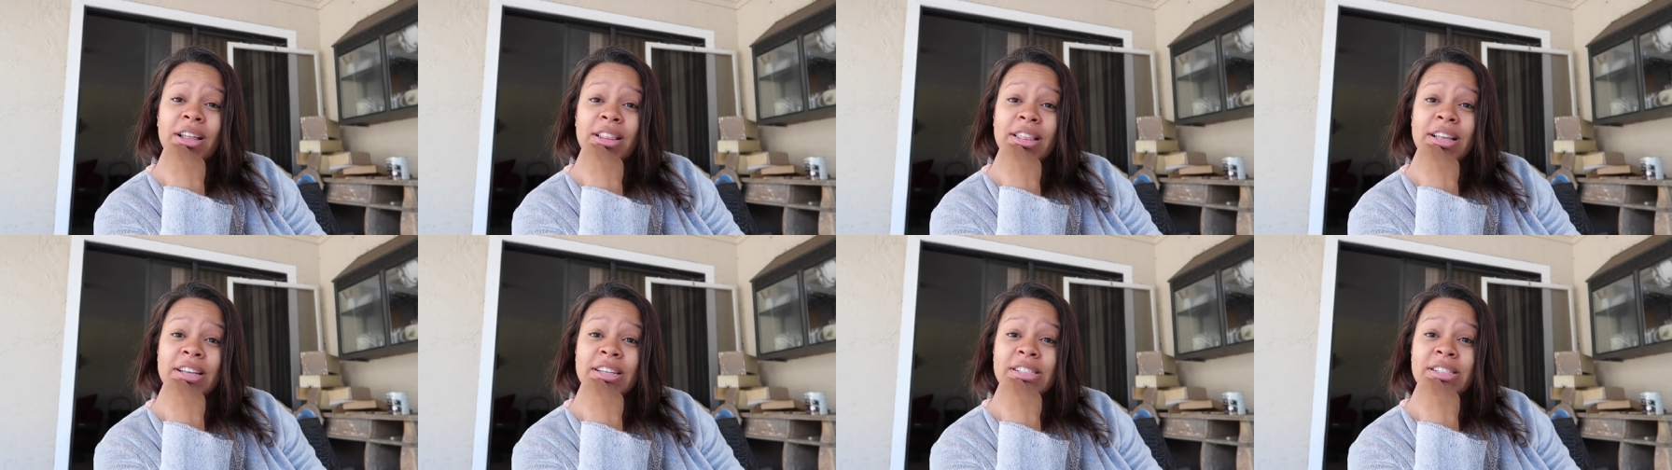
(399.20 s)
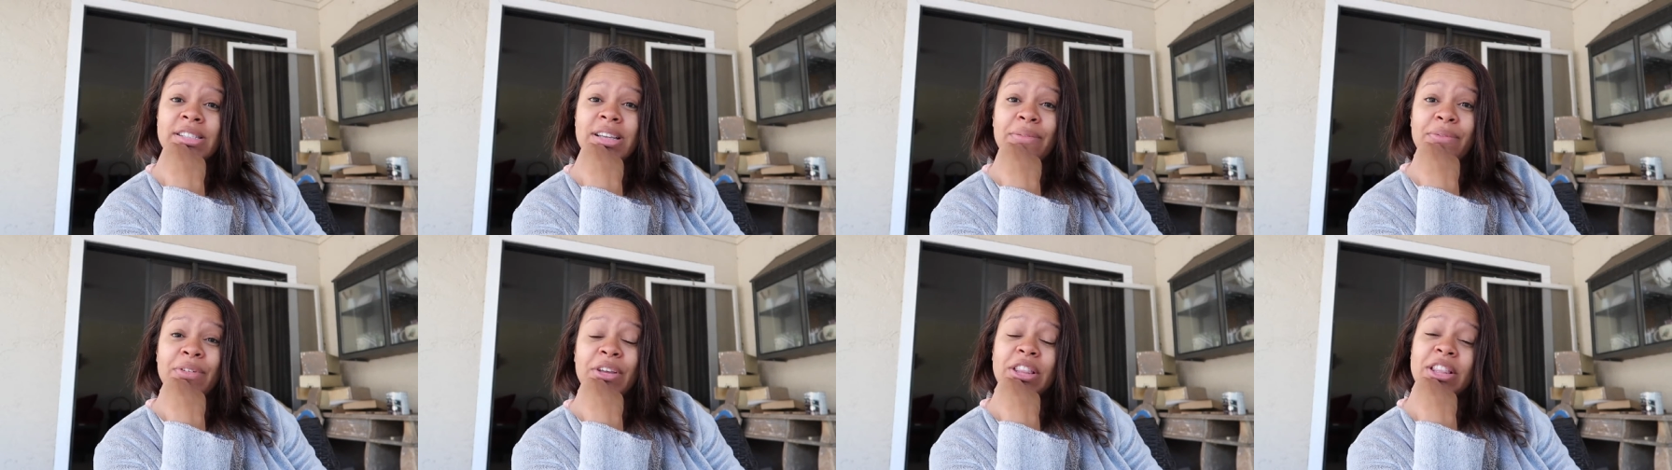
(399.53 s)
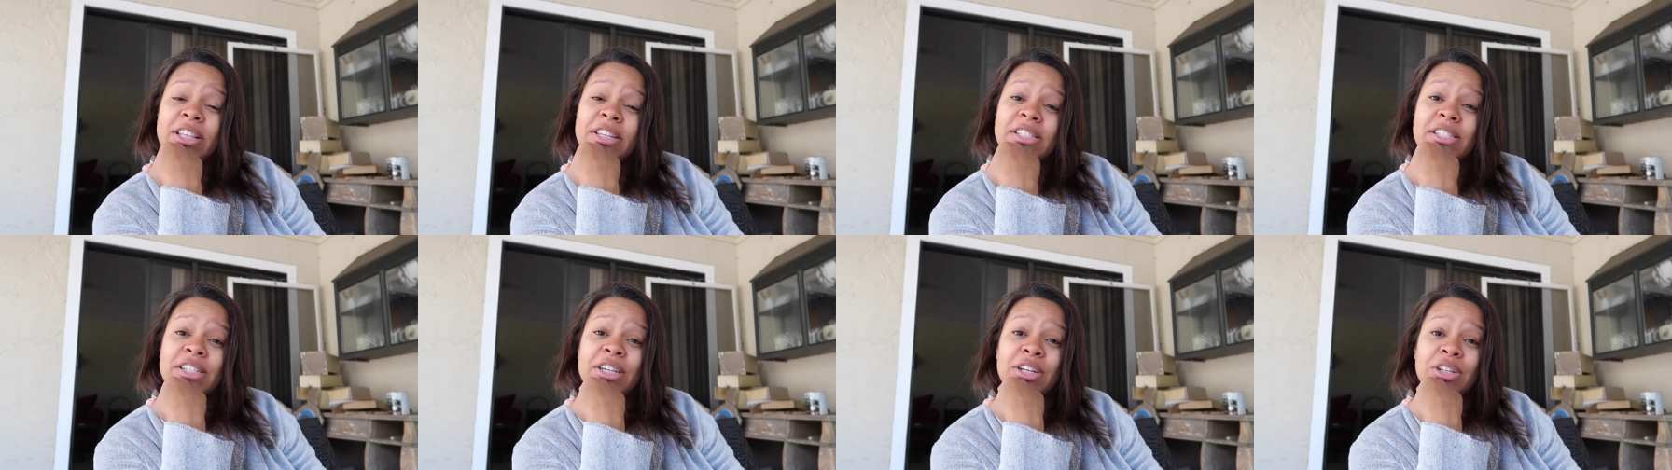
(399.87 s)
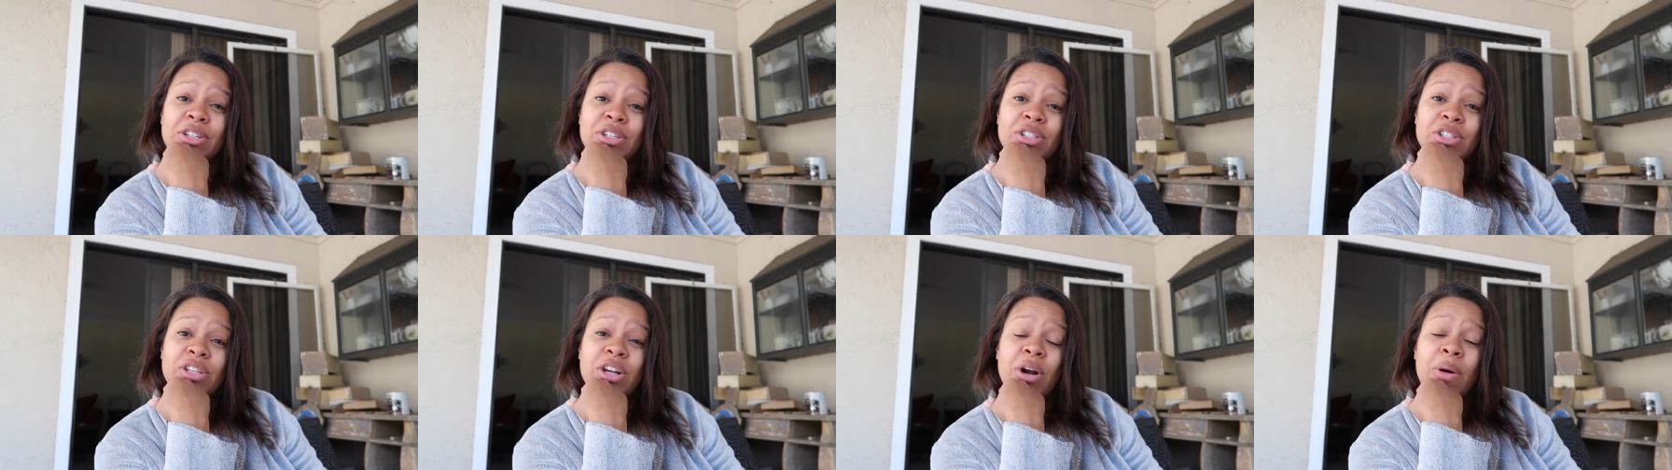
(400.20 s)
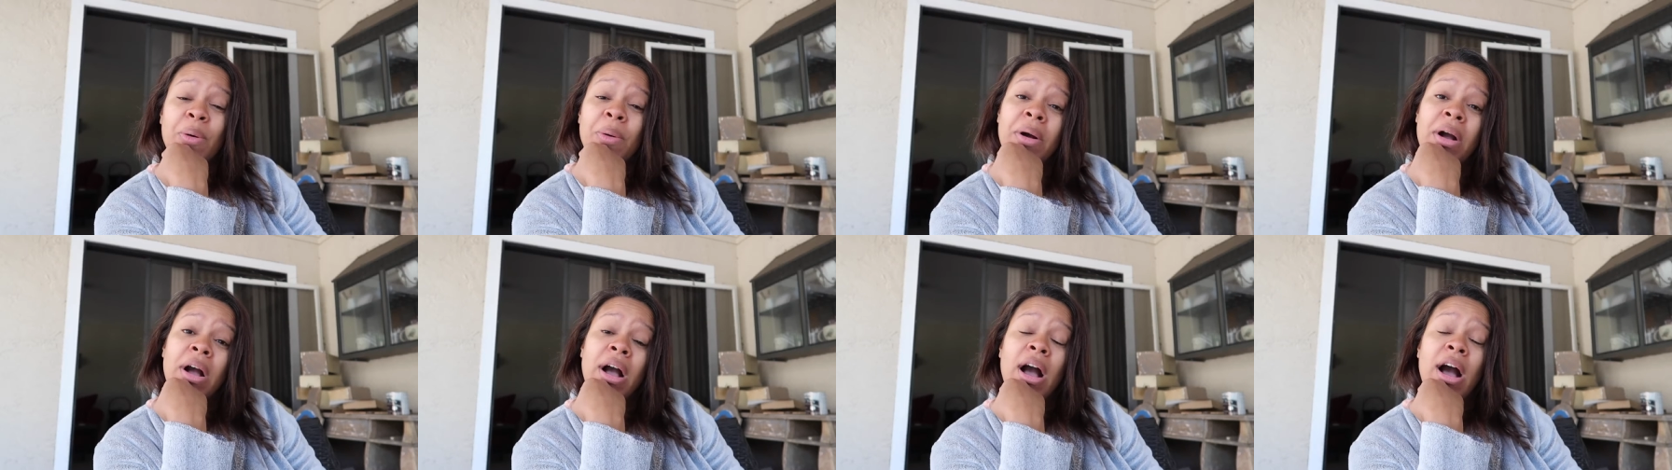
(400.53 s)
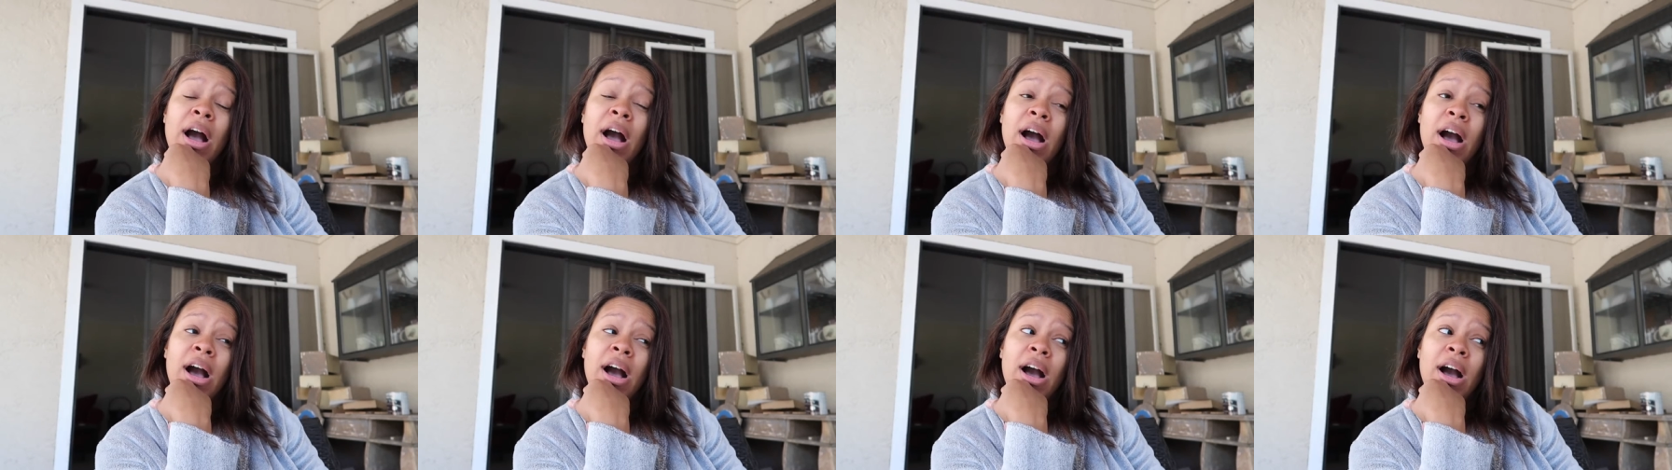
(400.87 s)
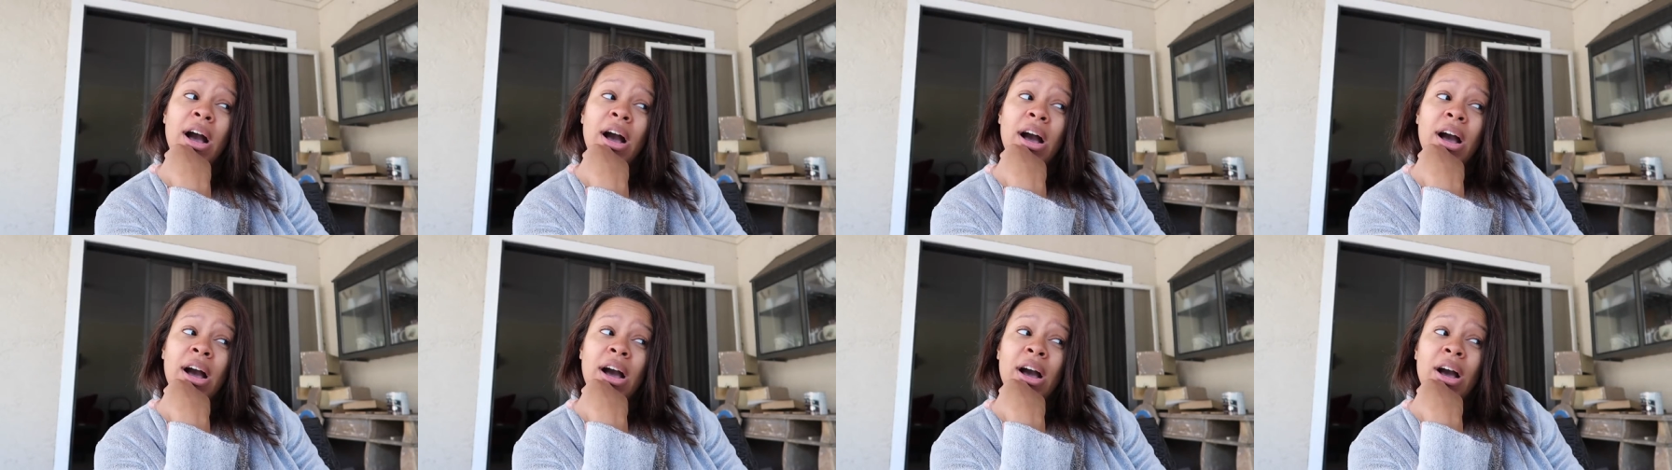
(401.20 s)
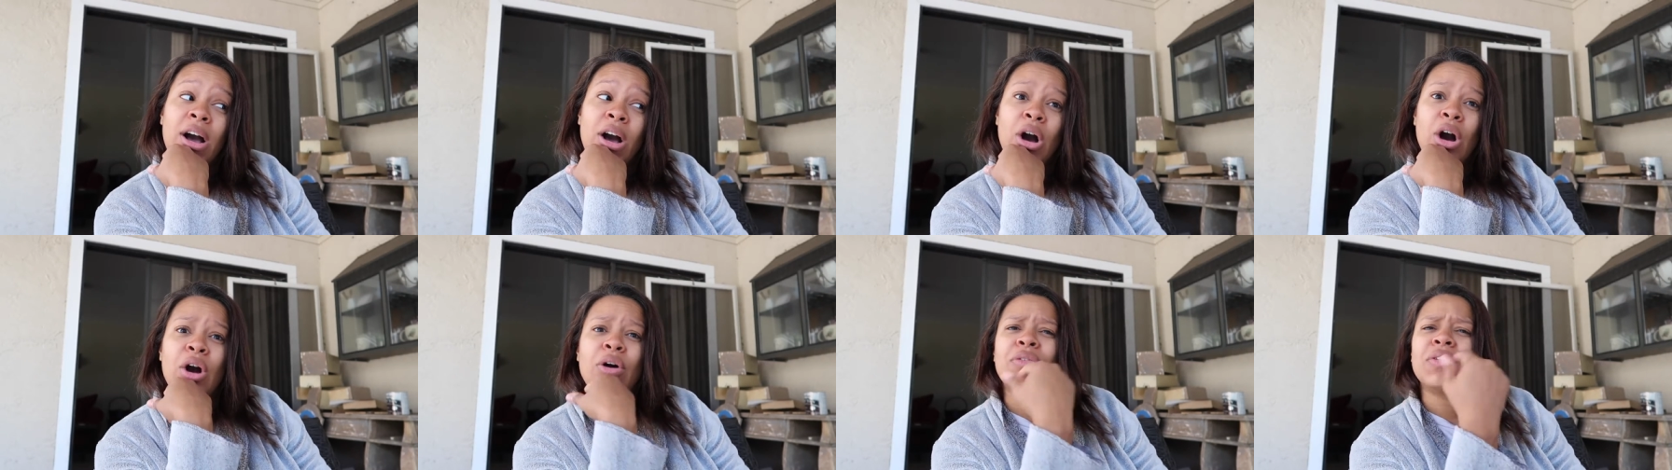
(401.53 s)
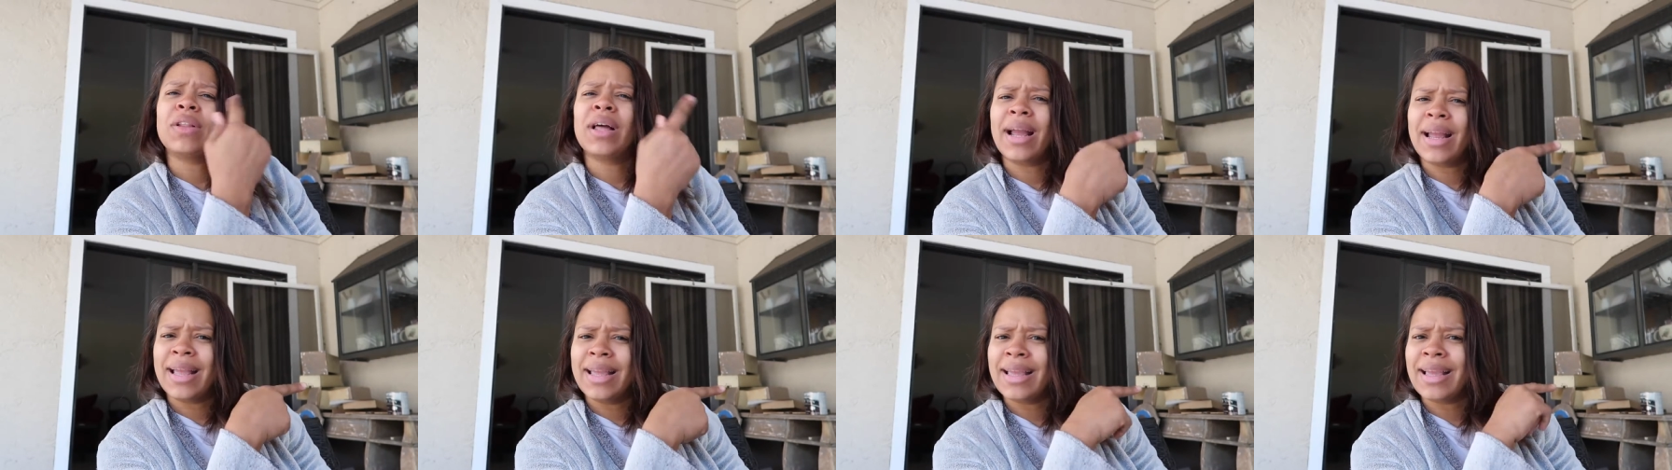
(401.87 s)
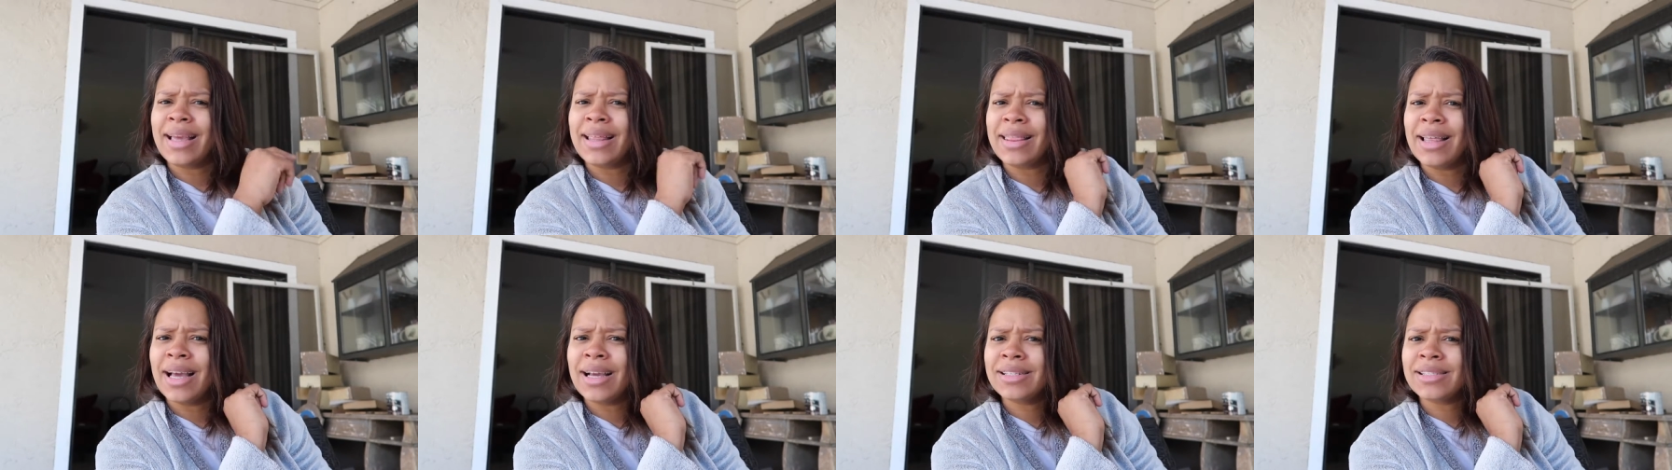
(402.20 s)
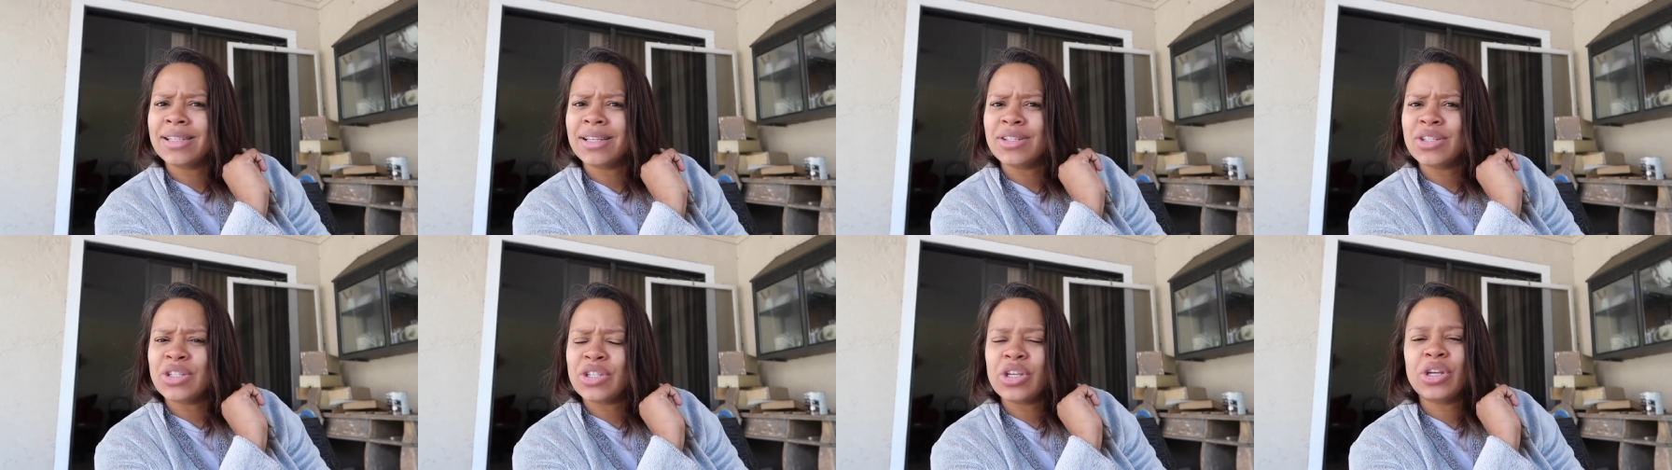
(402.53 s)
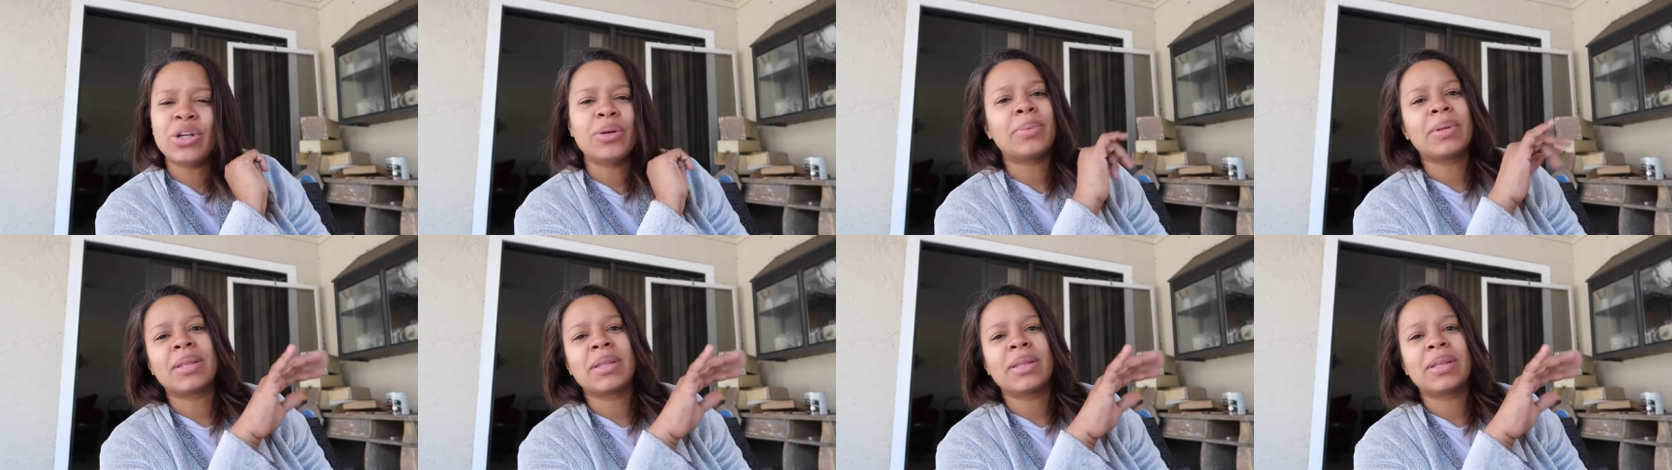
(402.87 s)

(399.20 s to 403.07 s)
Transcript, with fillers: Thanksgiving this year, so hopefully I can get that done too,